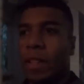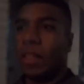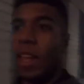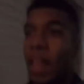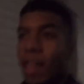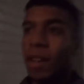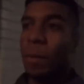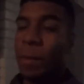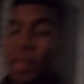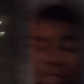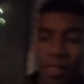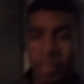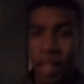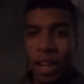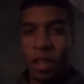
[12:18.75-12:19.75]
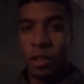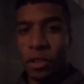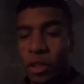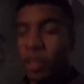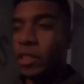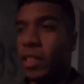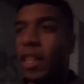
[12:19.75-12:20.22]
Then a busy day on
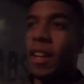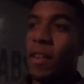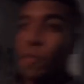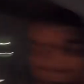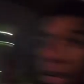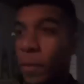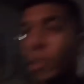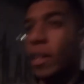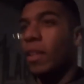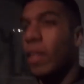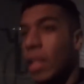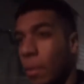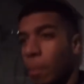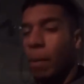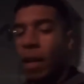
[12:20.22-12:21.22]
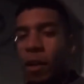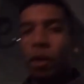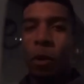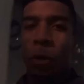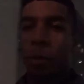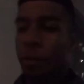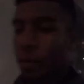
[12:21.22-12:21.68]
Thursday, and then Friday we're coming back
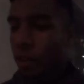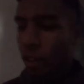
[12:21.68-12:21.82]
home.